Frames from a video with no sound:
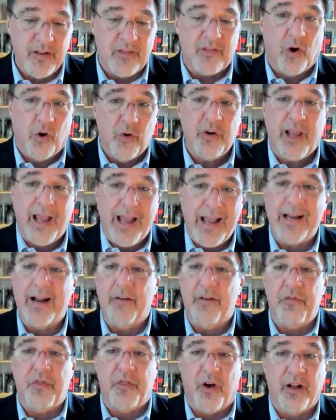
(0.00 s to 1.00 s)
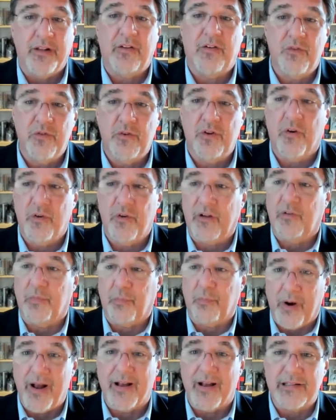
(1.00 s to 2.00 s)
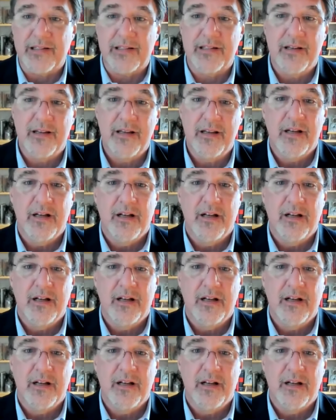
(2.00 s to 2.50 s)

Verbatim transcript: it's okay to have thoughts you don't express.